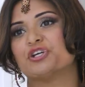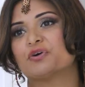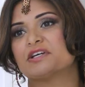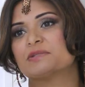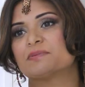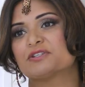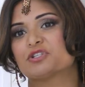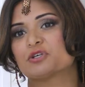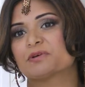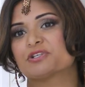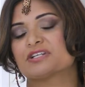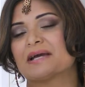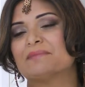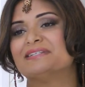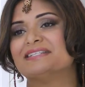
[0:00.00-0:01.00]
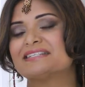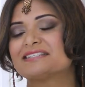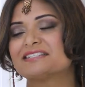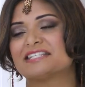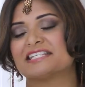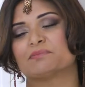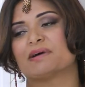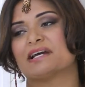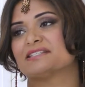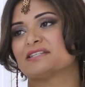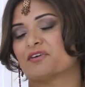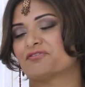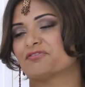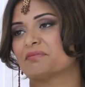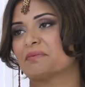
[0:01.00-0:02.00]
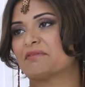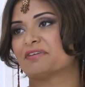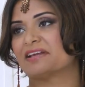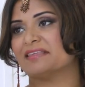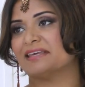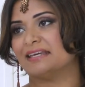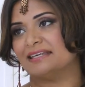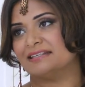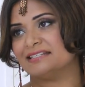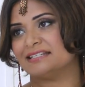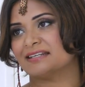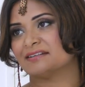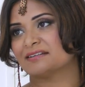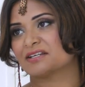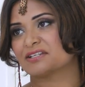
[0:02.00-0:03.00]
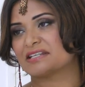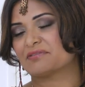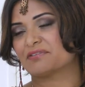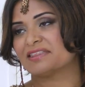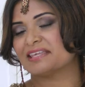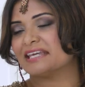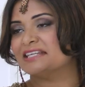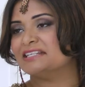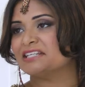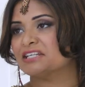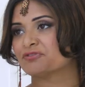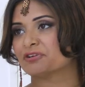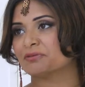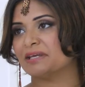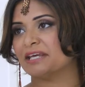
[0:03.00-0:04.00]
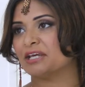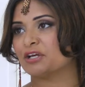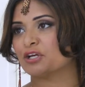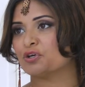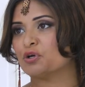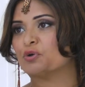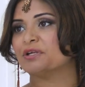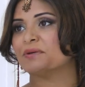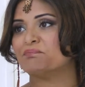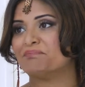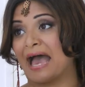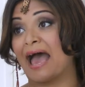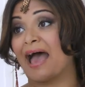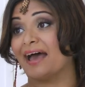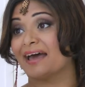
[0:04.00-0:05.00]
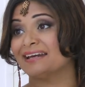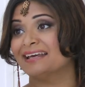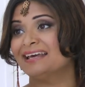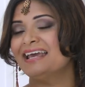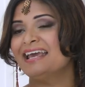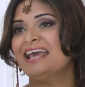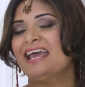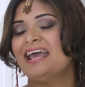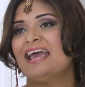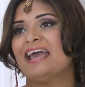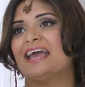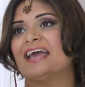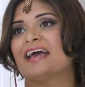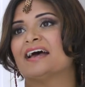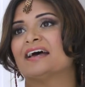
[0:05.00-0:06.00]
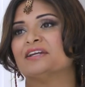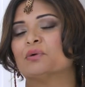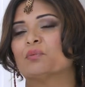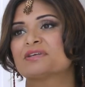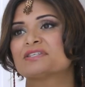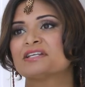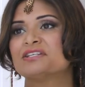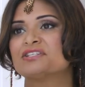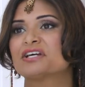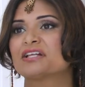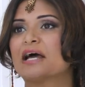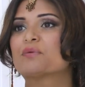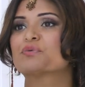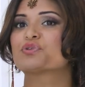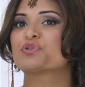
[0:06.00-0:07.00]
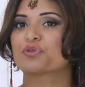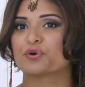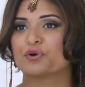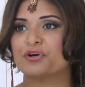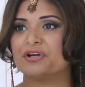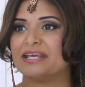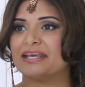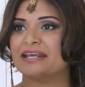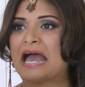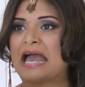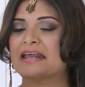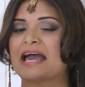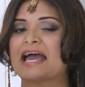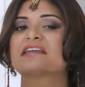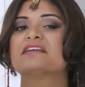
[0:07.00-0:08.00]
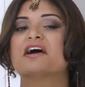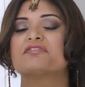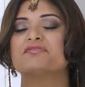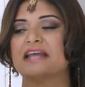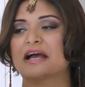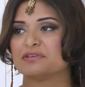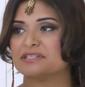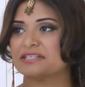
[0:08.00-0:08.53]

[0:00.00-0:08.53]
you know, I spent so much time distancing myself from everything Indian, because everything Indian for me connoted bad. And it wasn't until I was 30, and I'd had enough now